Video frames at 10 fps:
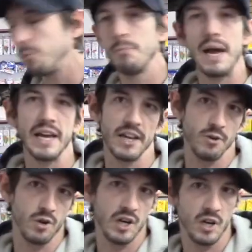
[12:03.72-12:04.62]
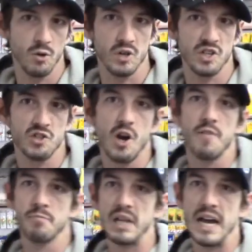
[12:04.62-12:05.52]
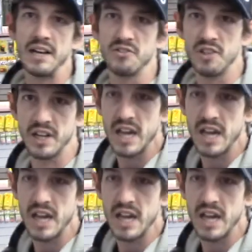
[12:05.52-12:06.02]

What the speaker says: maggot or a soft plastic